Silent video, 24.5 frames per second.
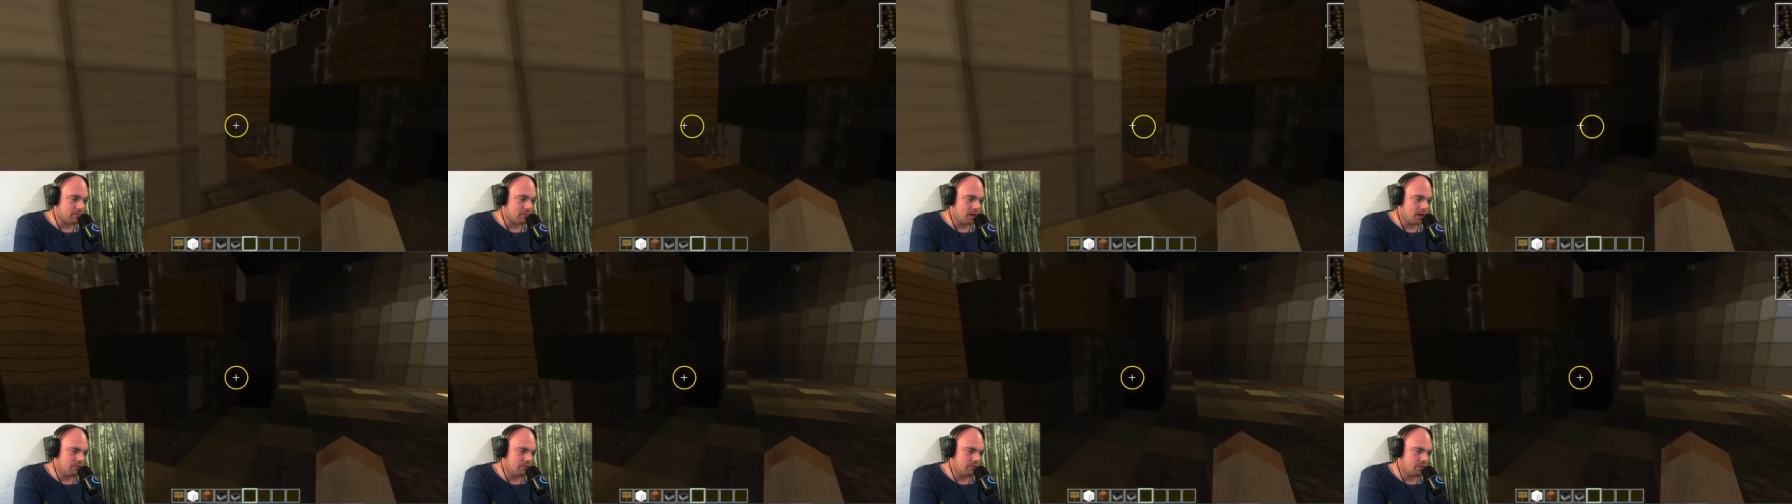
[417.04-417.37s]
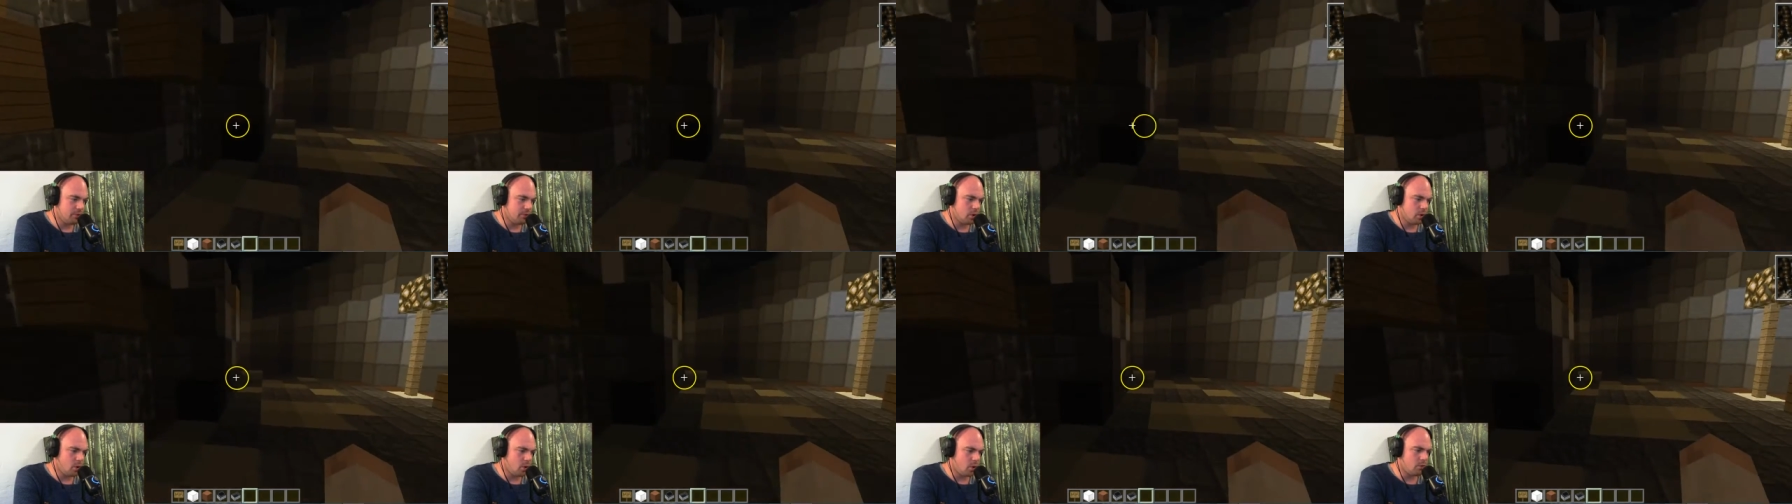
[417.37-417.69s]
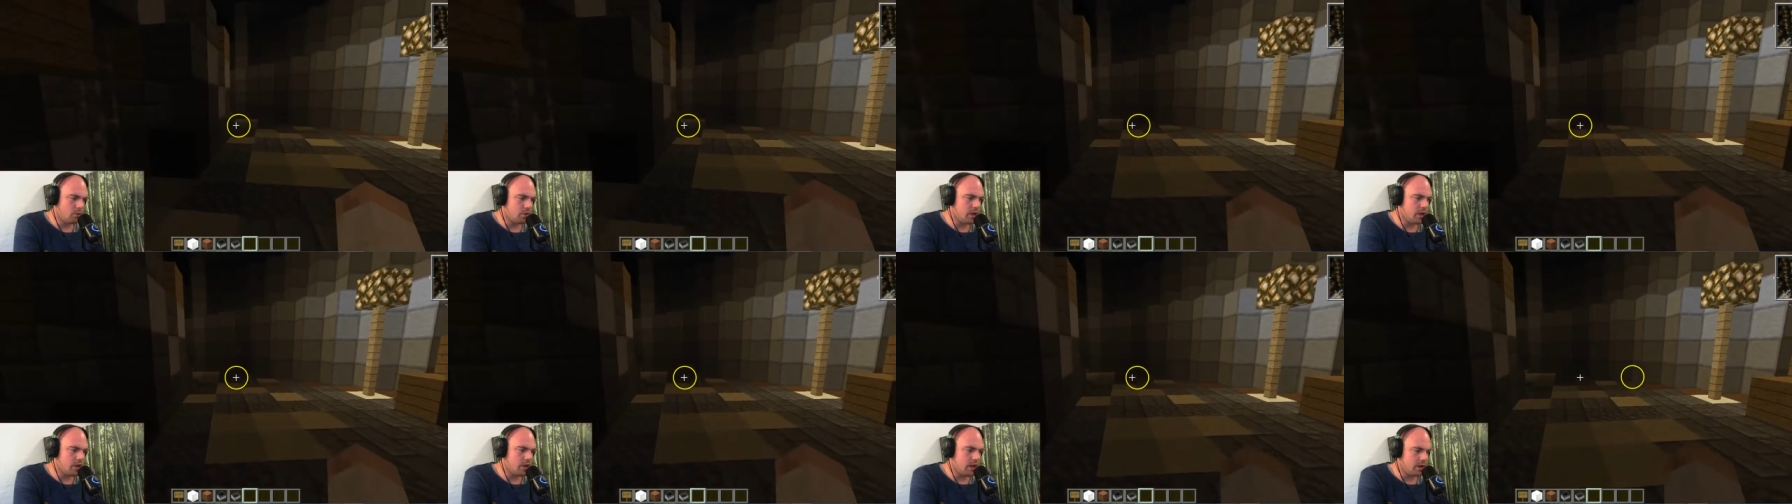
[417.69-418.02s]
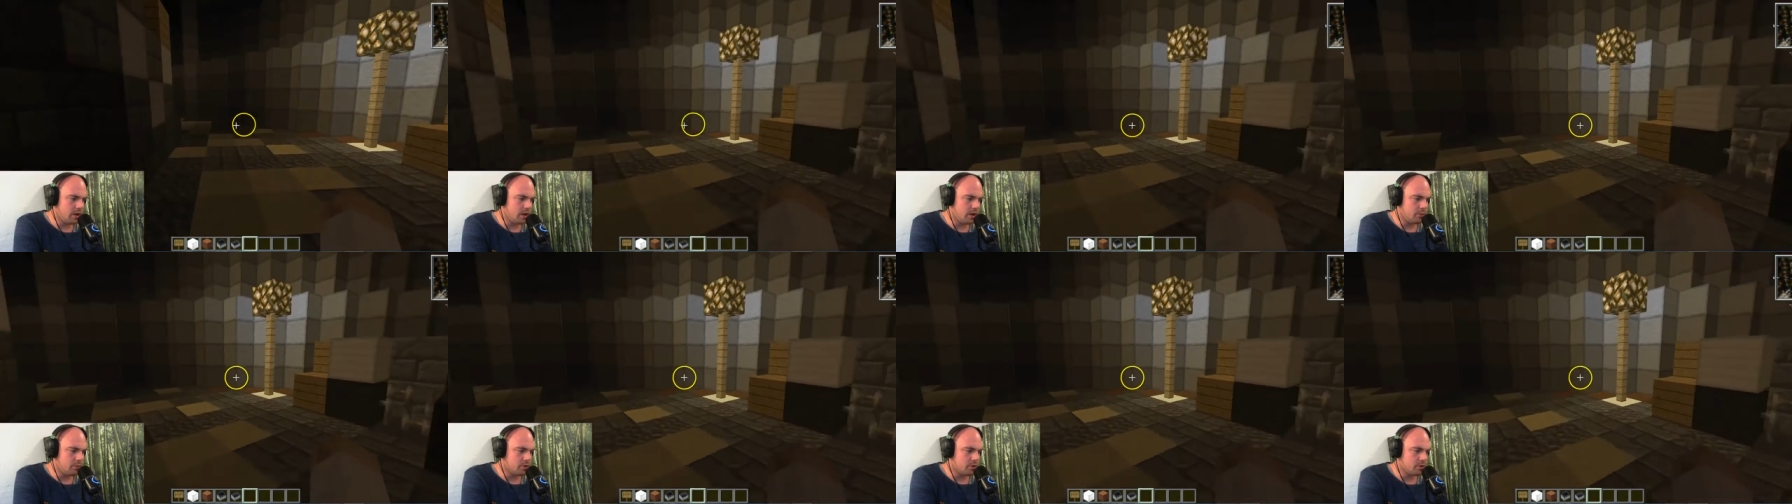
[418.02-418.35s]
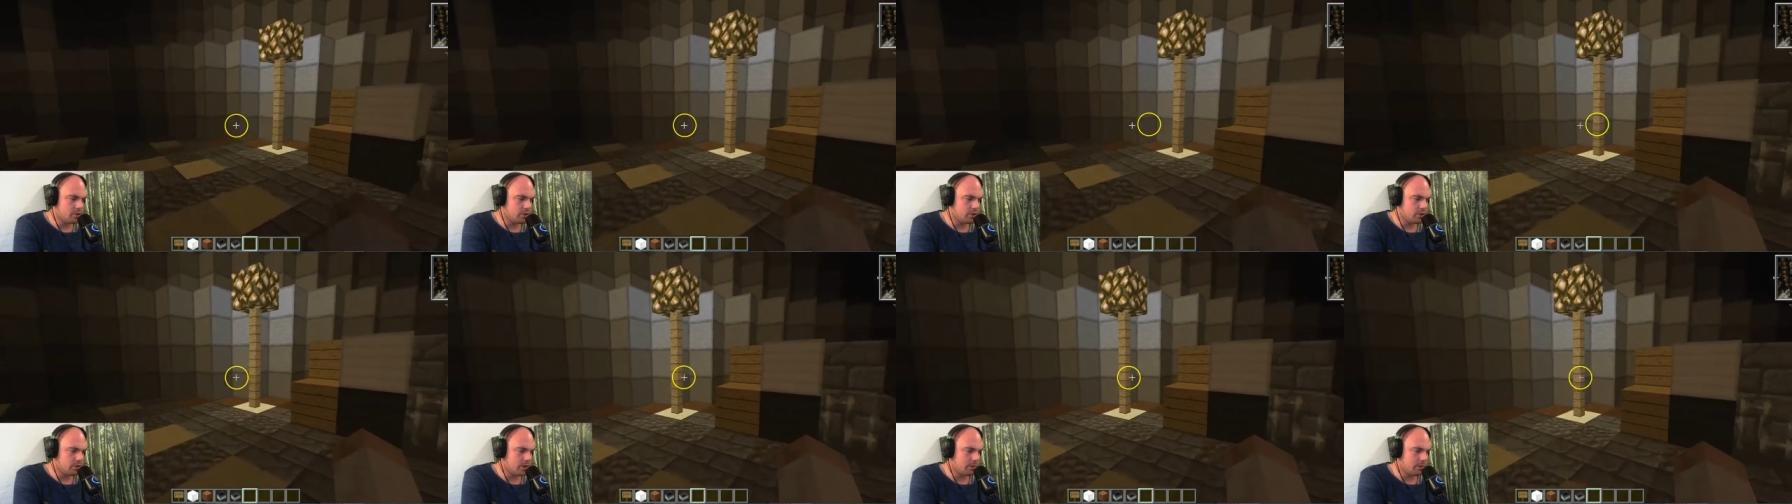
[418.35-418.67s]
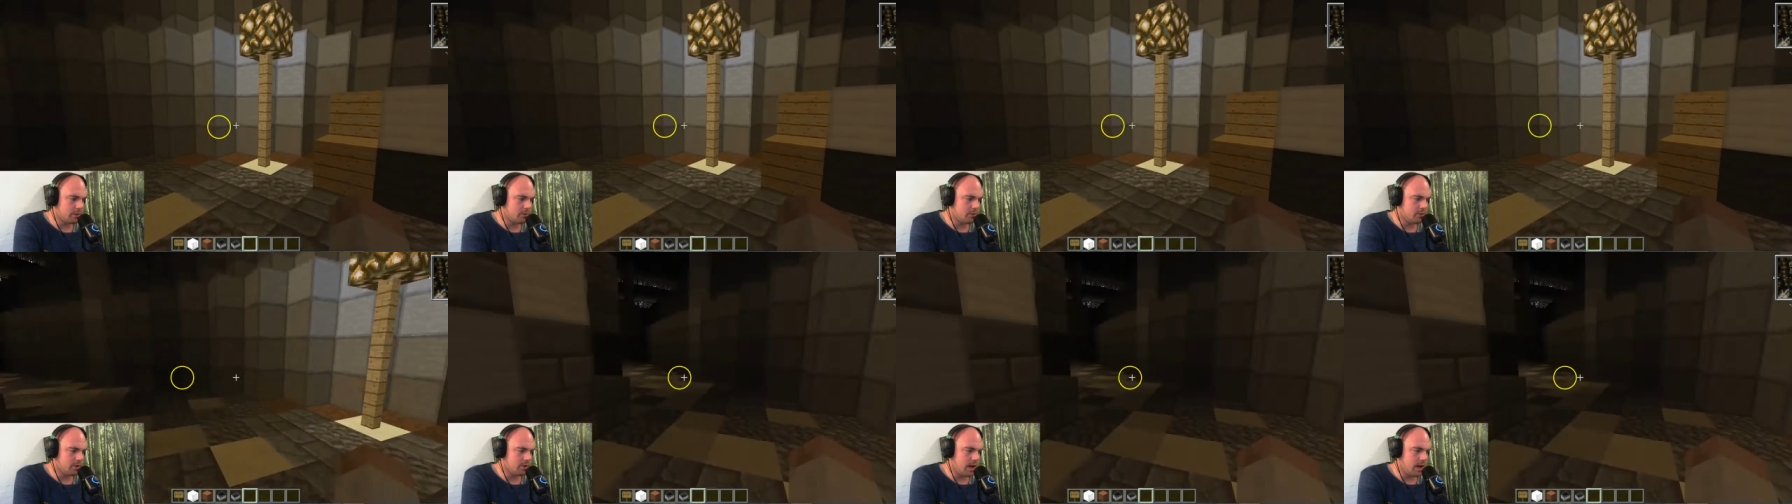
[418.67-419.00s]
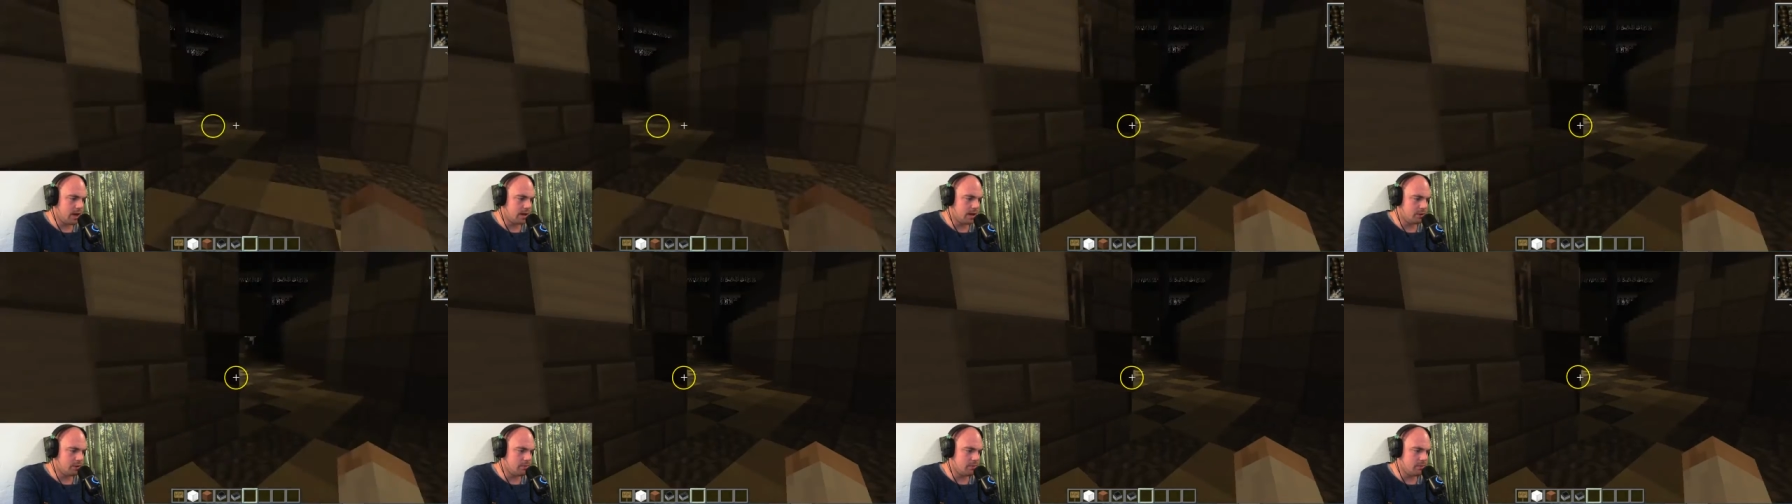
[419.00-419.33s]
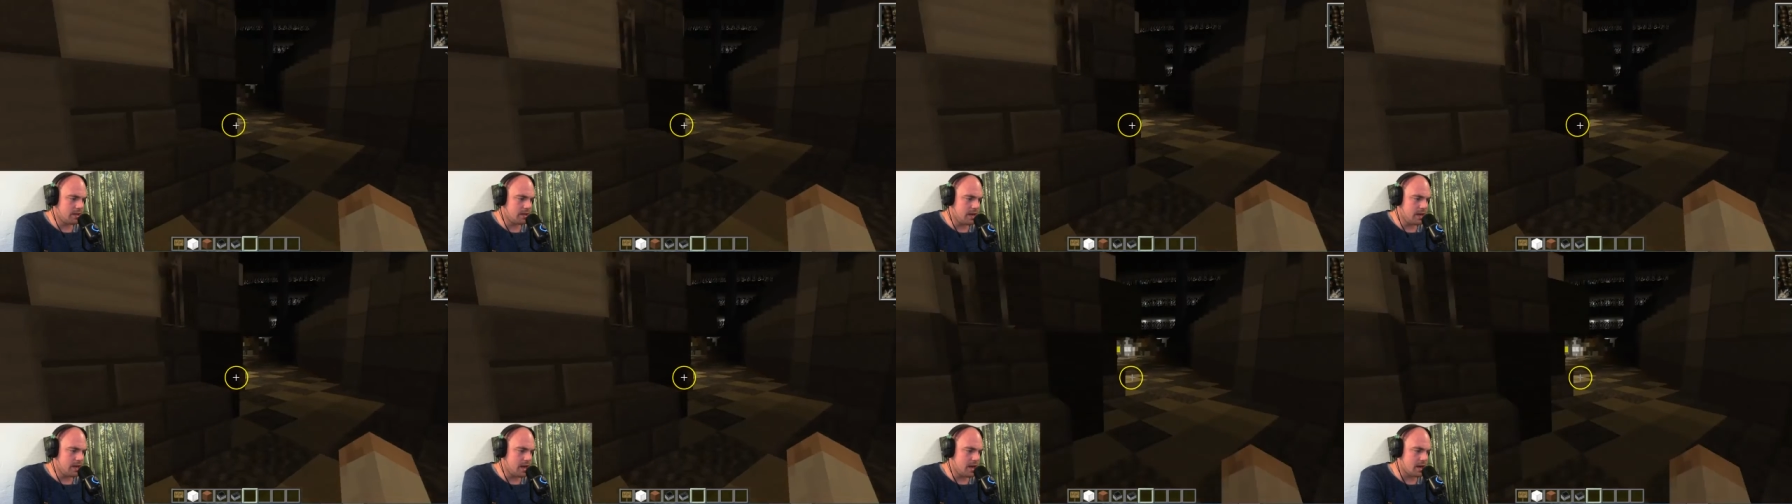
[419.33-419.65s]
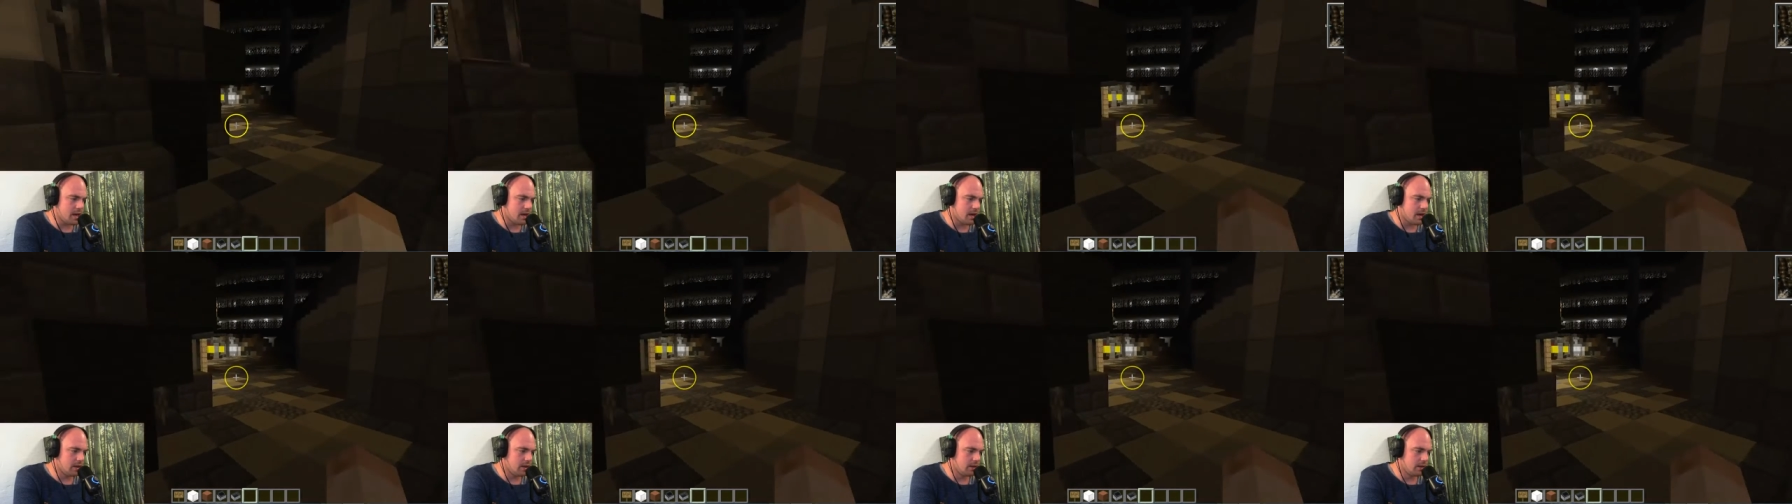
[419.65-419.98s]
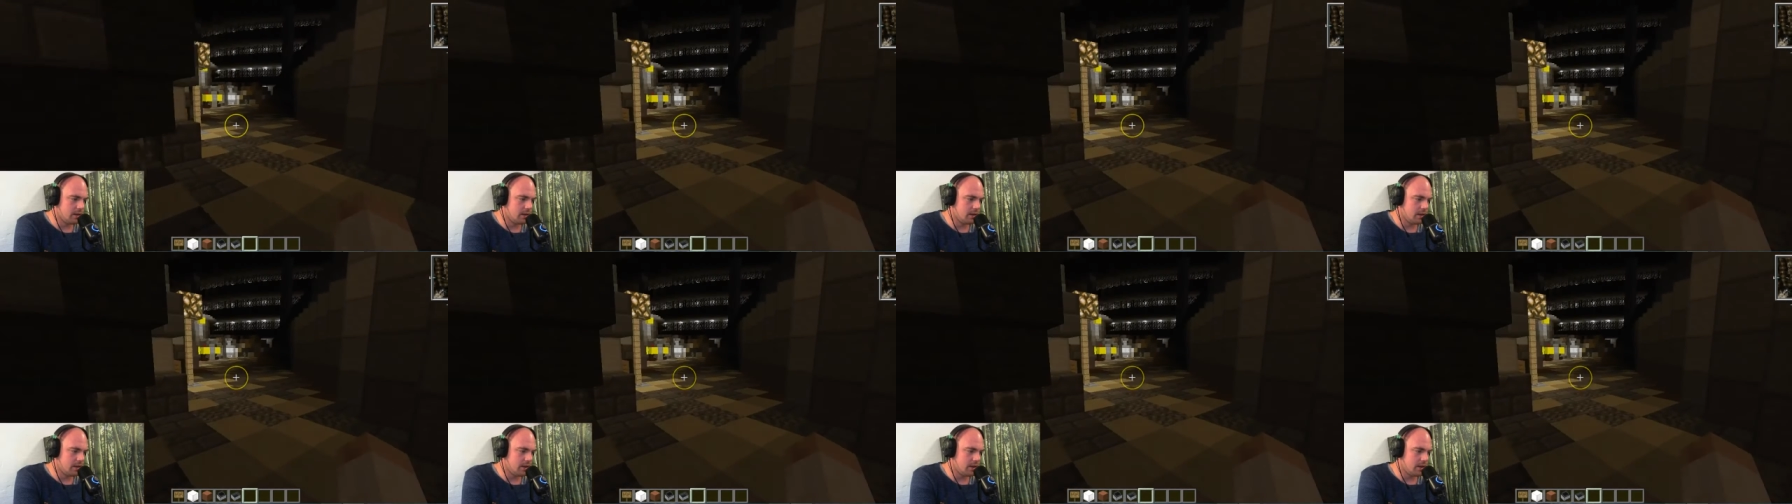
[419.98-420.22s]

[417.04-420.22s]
If we go over here, we should come to the Honeybee Inn.